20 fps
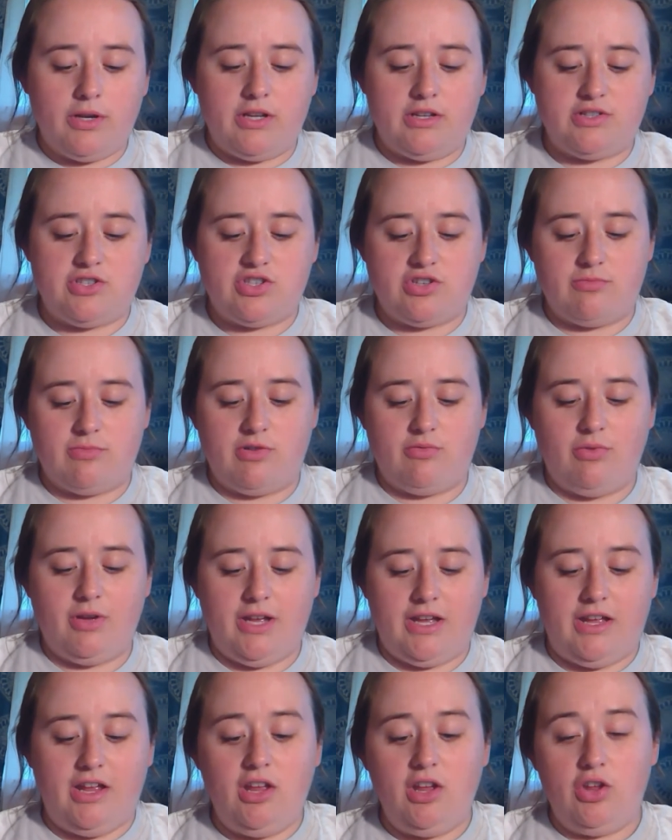instrument
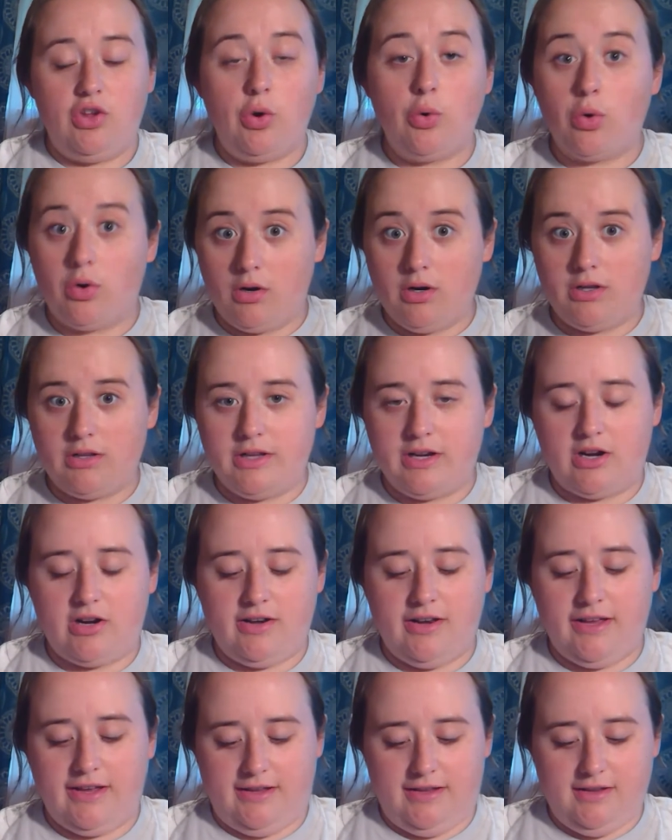away, your
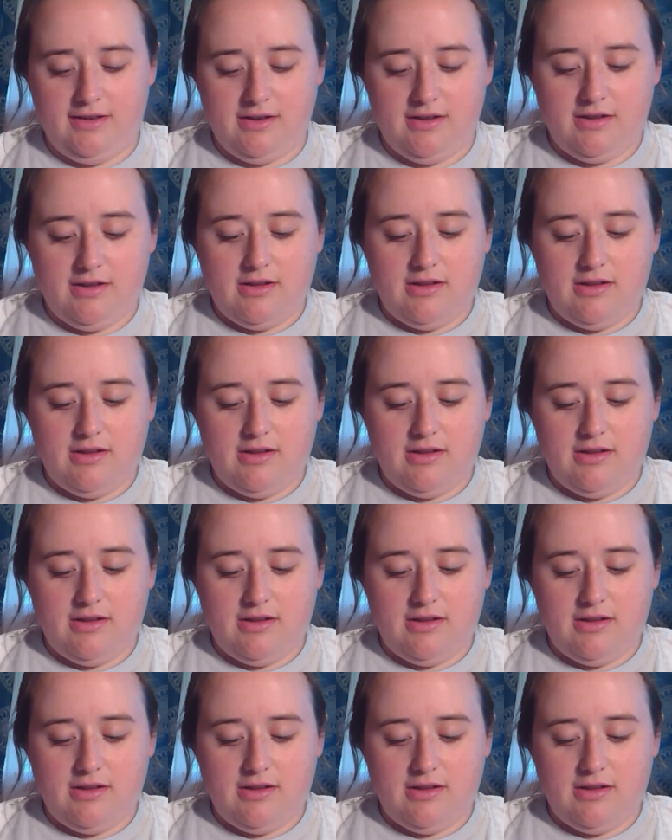clarinet,